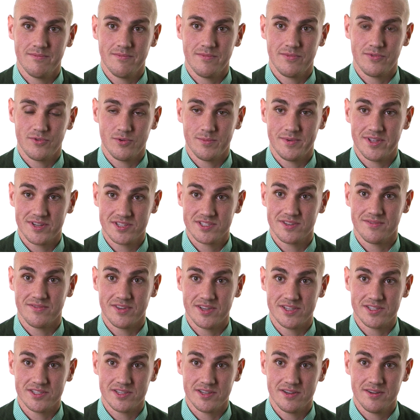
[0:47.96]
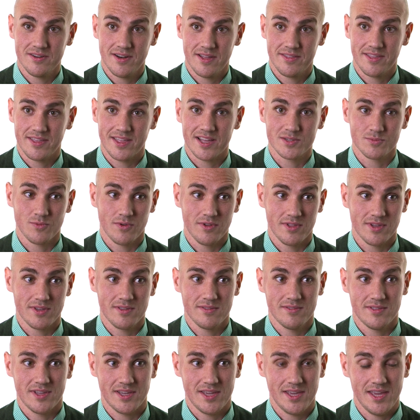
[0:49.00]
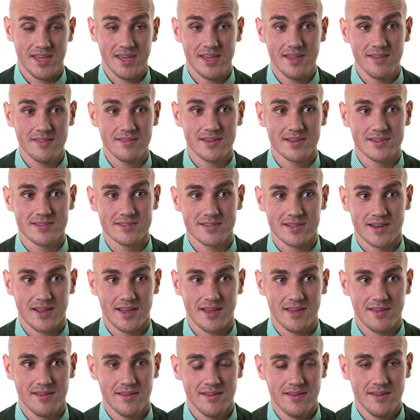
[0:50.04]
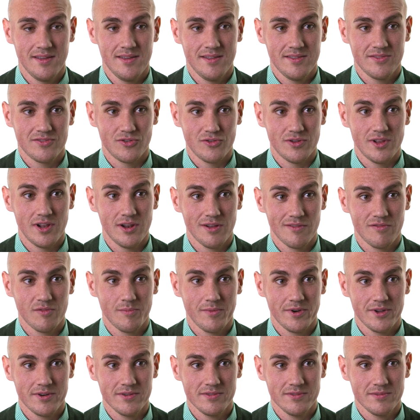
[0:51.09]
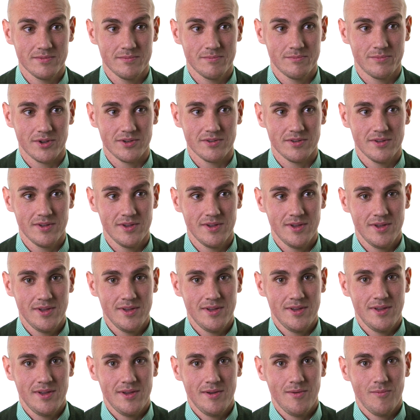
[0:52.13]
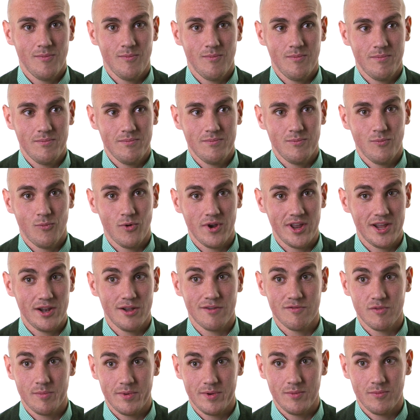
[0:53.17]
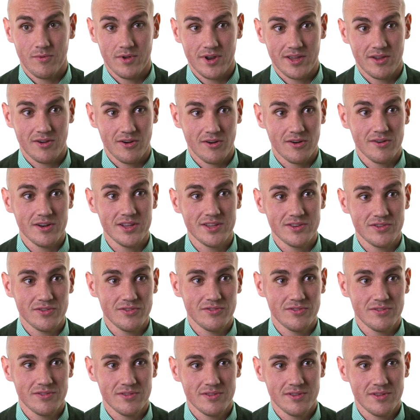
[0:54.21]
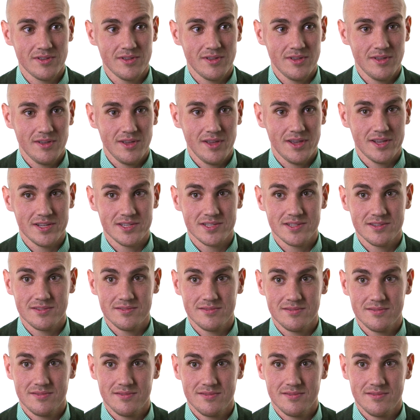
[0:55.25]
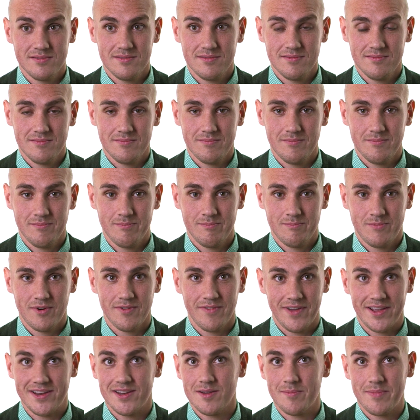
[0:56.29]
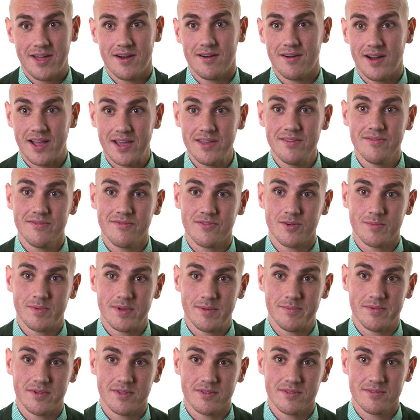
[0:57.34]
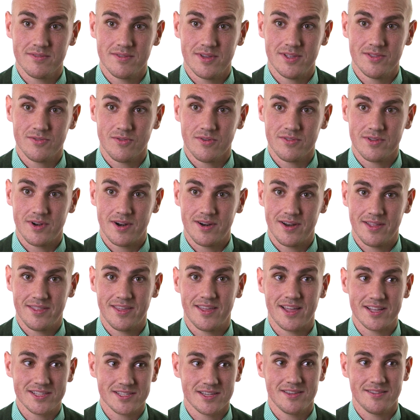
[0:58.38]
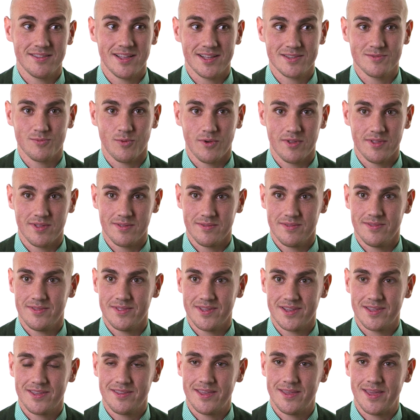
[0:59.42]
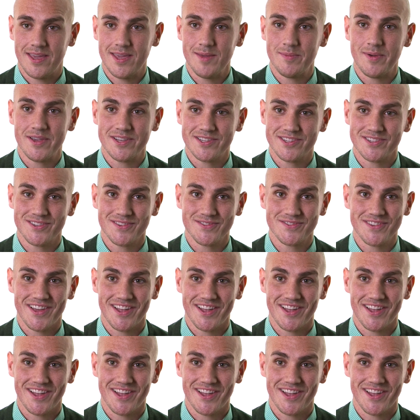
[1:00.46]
through being a civil engineer. I think that's one of the key things that I truly love about it. But what I love about what I currently do is providing a better life for people in Northern Ireland. I think that's one of the key pieces of